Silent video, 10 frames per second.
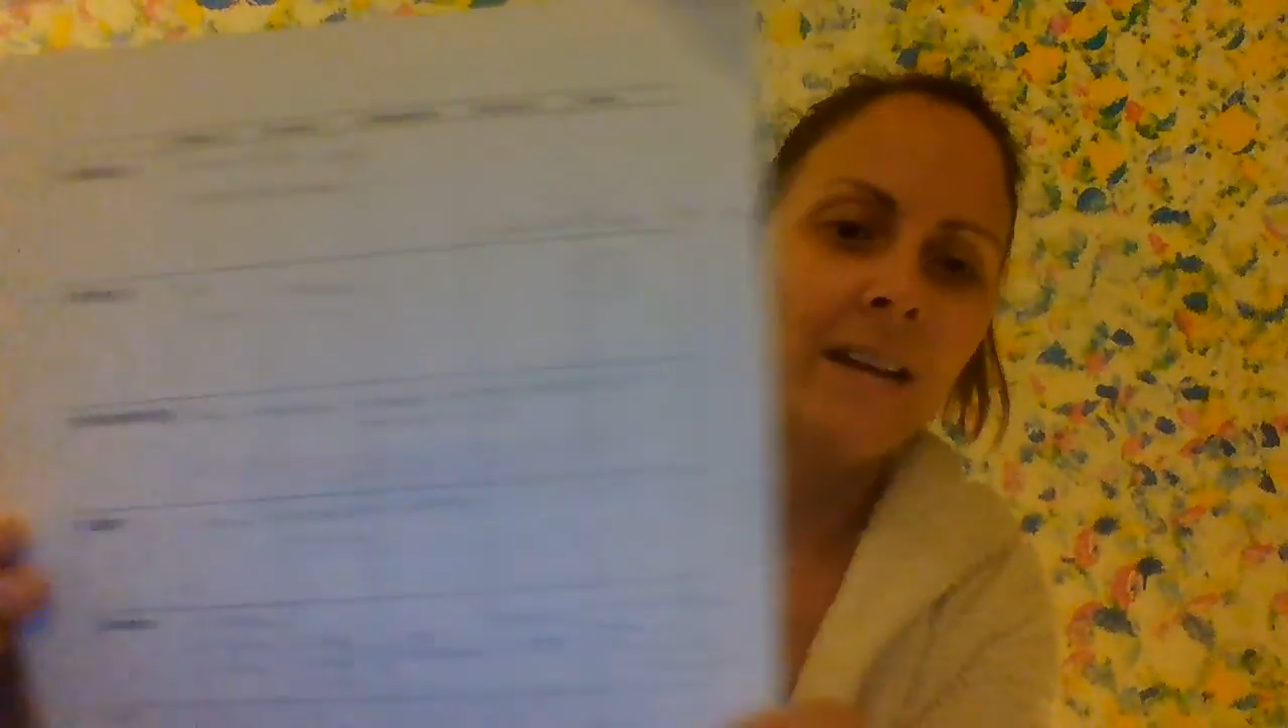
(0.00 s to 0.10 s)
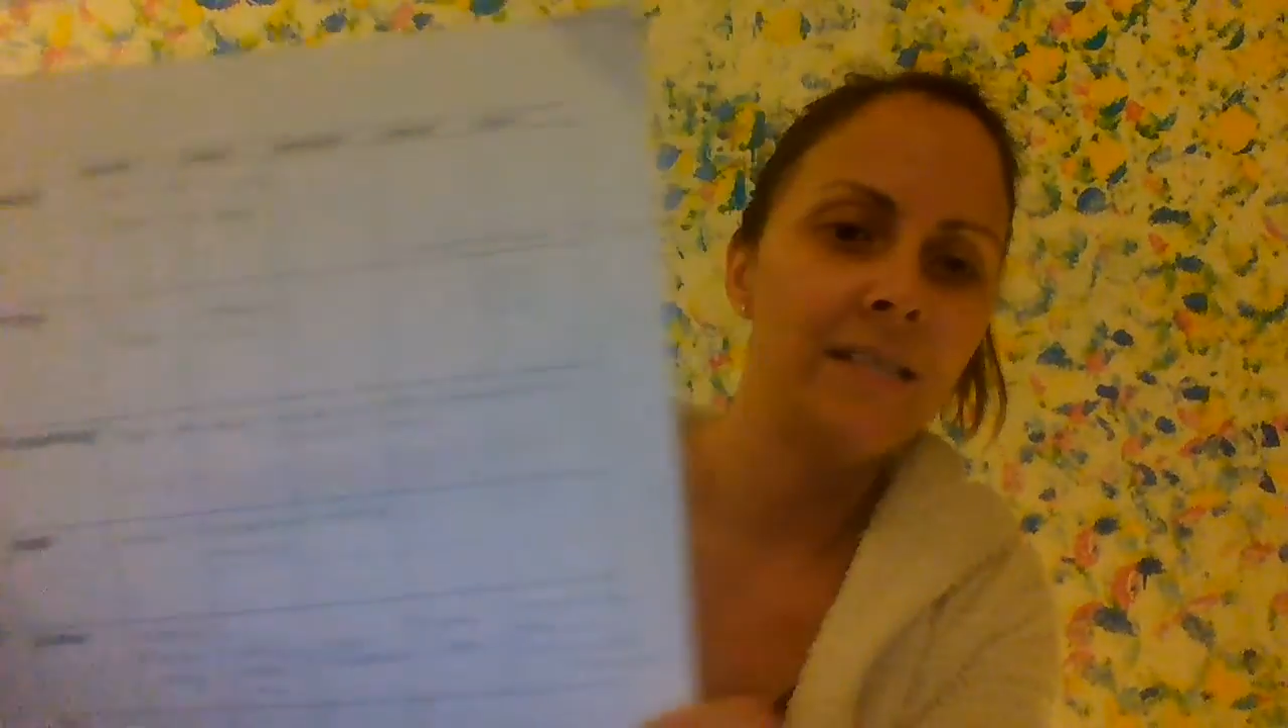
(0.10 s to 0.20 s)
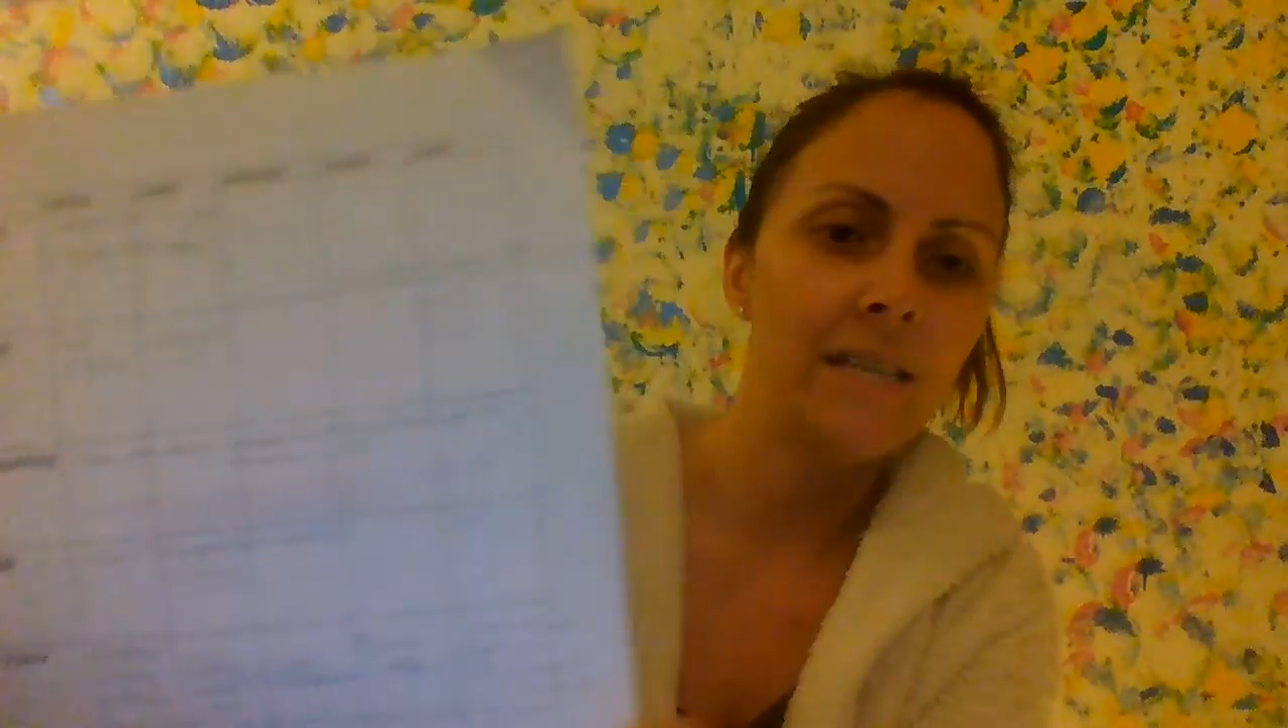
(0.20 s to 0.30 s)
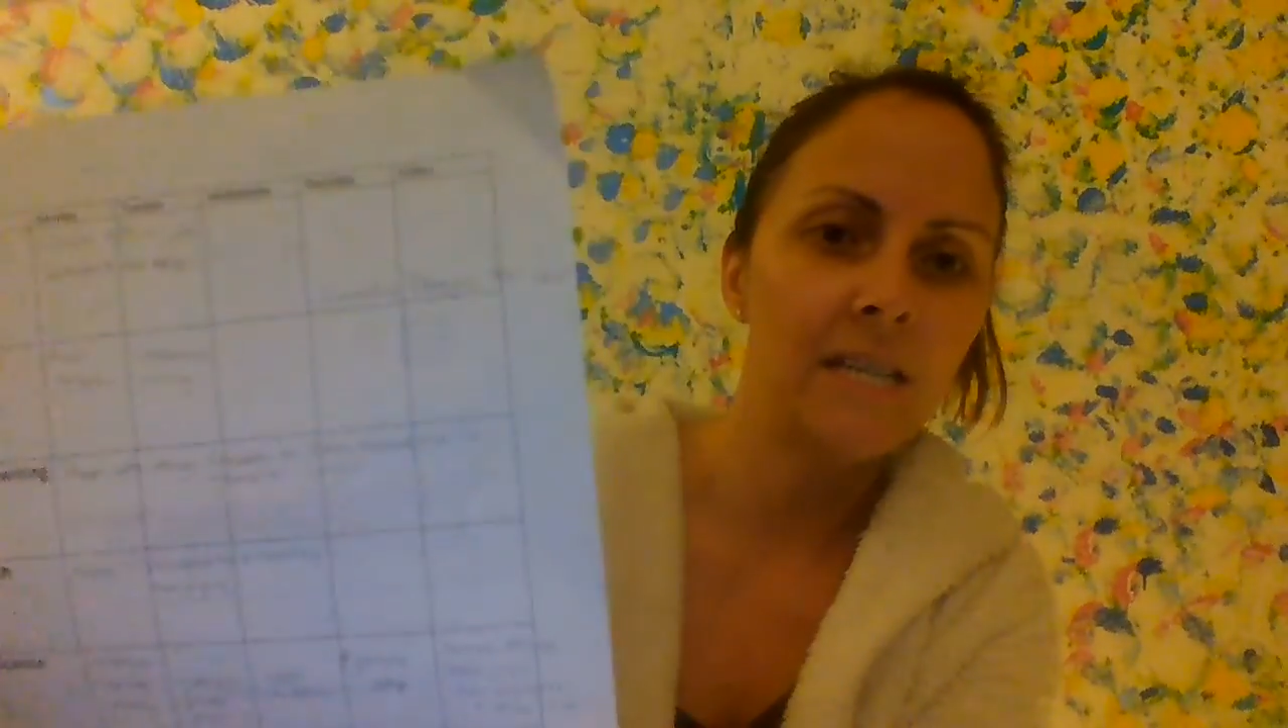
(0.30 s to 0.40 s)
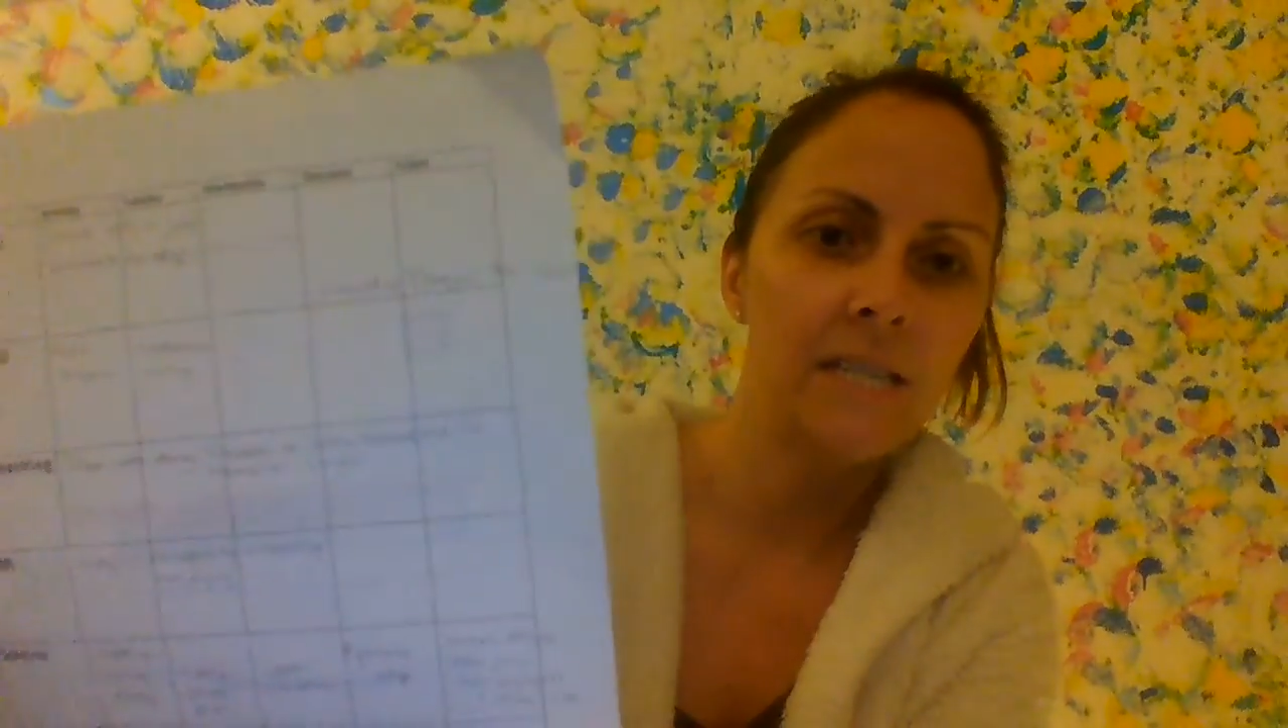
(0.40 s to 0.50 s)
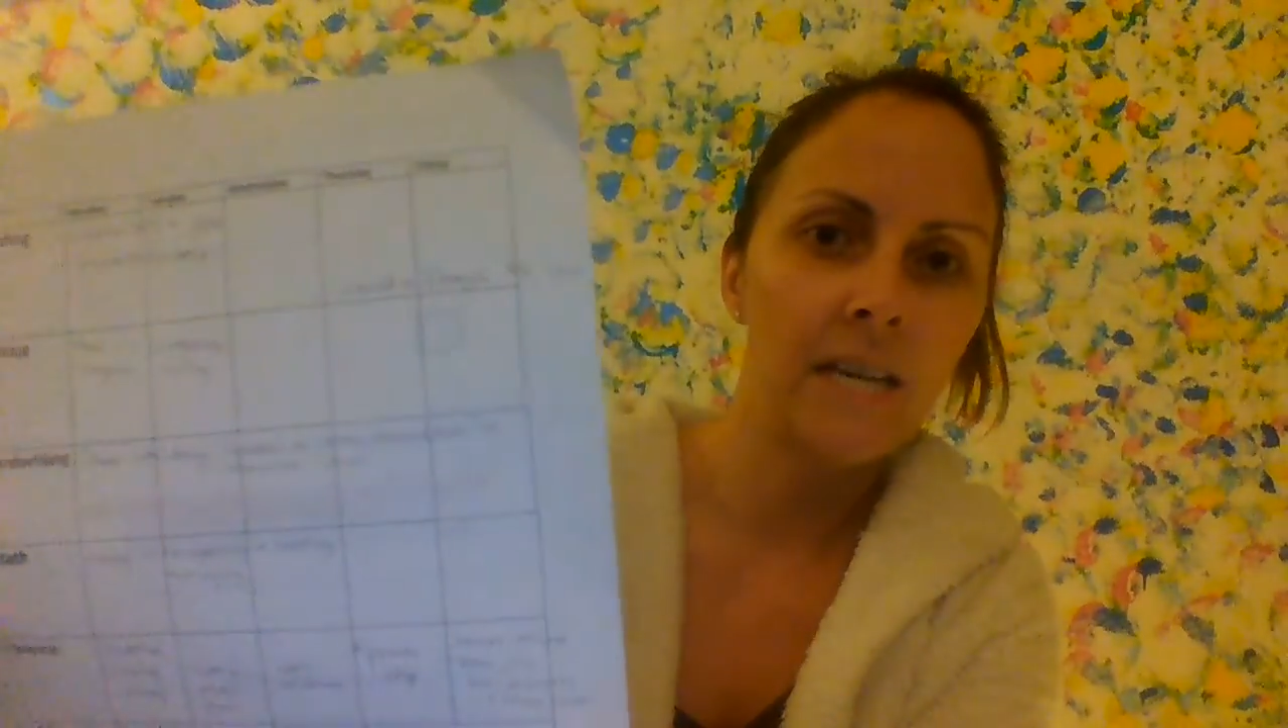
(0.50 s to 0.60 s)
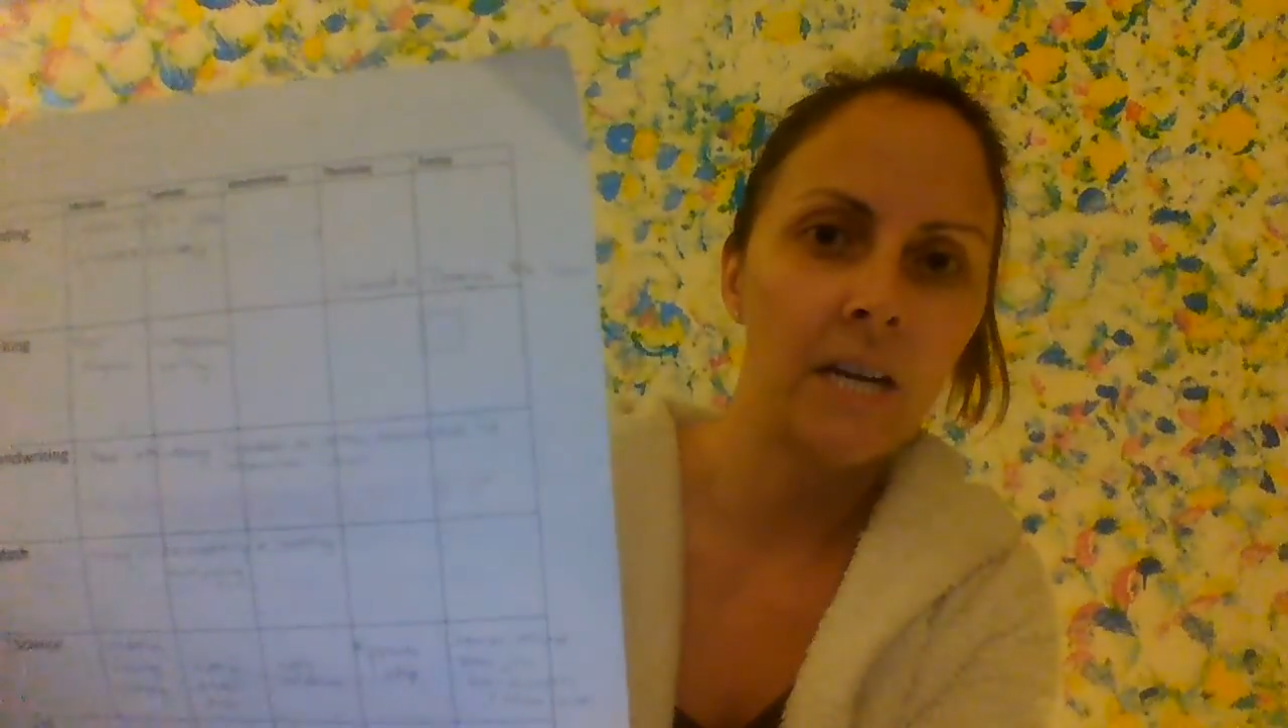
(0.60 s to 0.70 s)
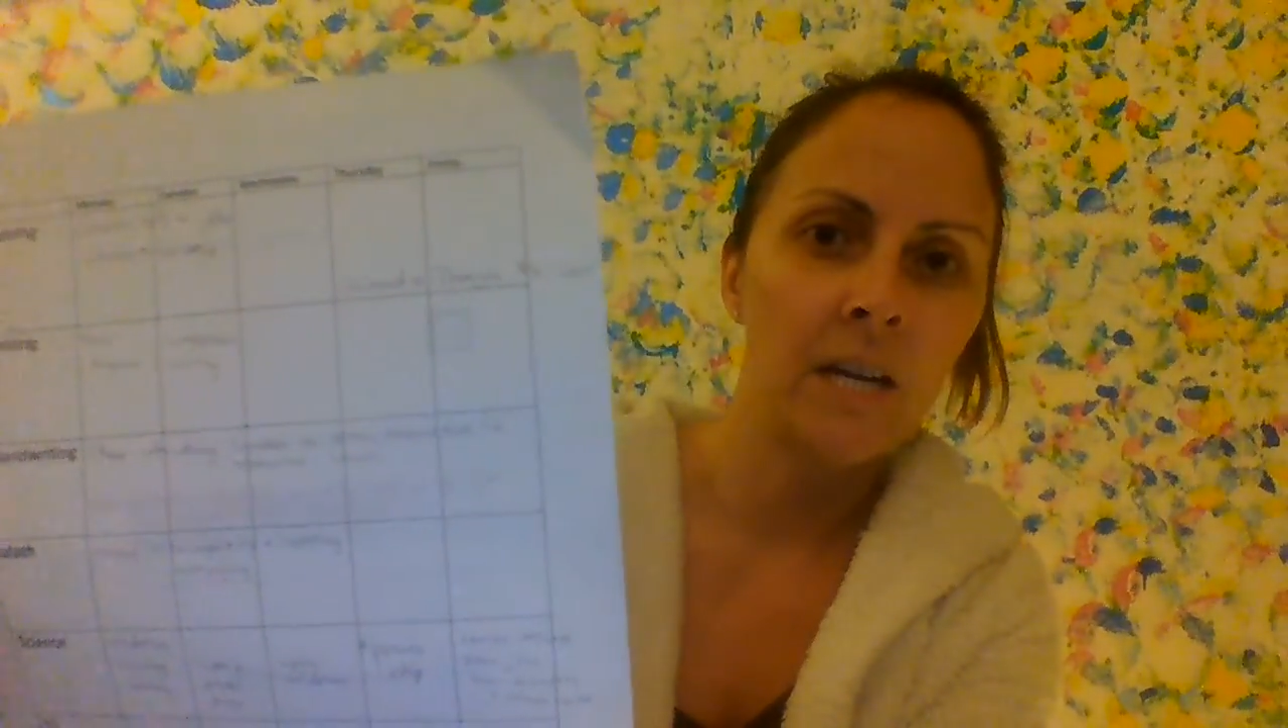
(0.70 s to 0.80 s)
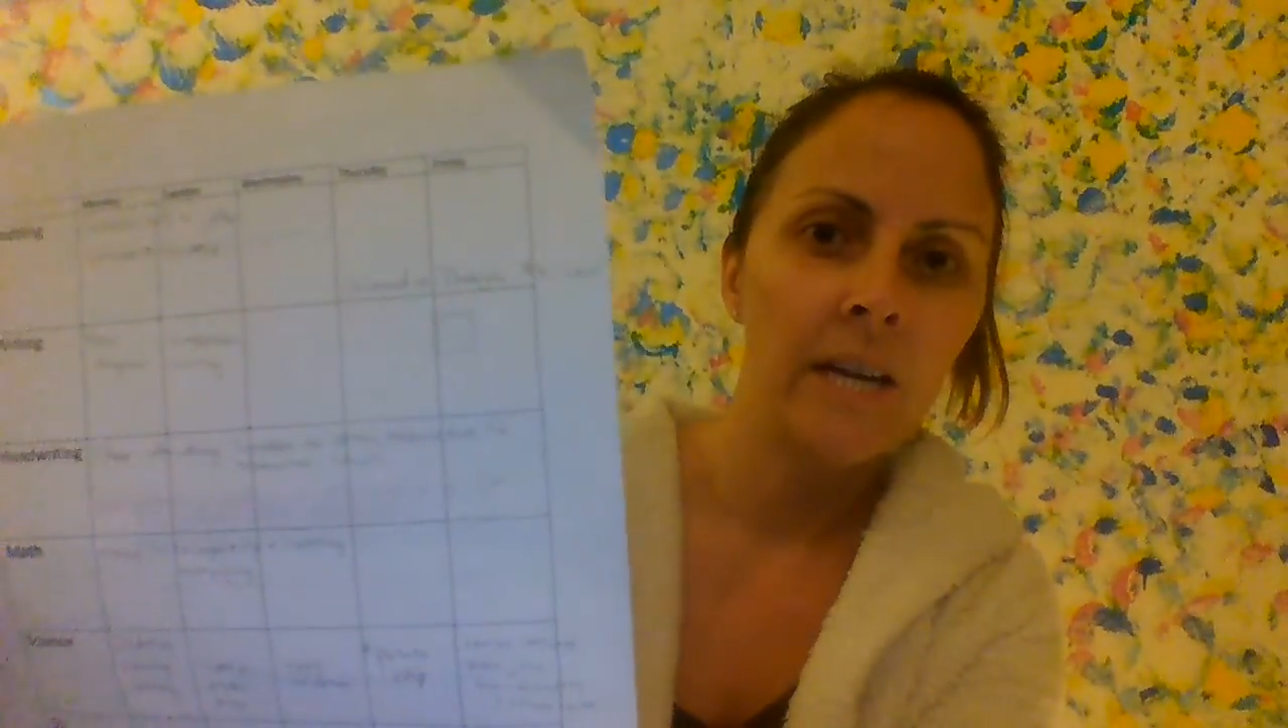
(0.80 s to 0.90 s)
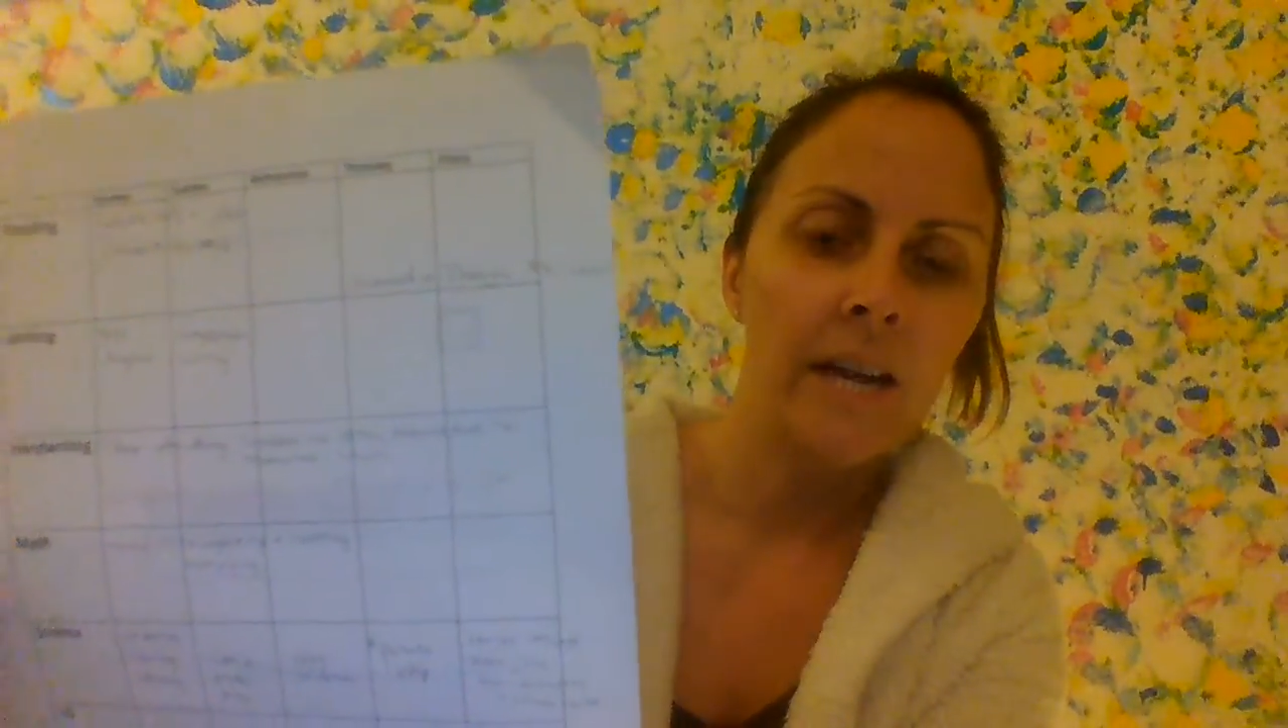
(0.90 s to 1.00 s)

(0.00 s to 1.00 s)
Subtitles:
ideas there